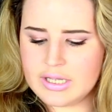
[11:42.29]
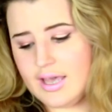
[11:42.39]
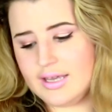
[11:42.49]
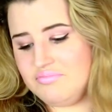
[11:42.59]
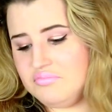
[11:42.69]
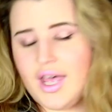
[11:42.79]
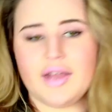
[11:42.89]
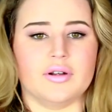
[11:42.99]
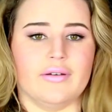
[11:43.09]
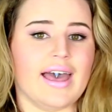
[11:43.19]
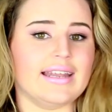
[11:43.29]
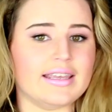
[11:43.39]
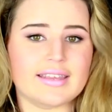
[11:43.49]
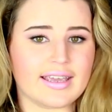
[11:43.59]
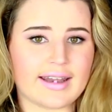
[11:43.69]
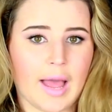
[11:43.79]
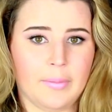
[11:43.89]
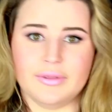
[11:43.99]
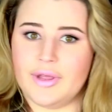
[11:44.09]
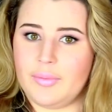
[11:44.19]
I don't know, anything can
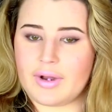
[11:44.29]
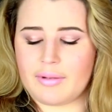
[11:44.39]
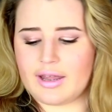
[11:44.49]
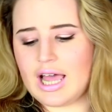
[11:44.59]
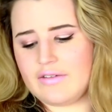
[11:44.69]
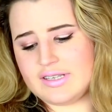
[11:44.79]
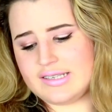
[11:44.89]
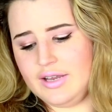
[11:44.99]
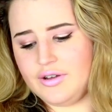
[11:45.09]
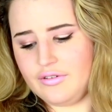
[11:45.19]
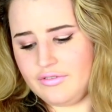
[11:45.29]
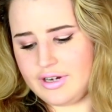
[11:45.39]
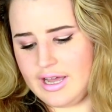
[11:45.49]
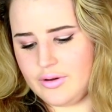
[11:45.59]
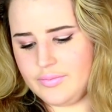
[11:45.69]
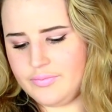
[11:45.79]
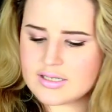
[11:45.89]
happen though, but I'm gonna have to say no for now.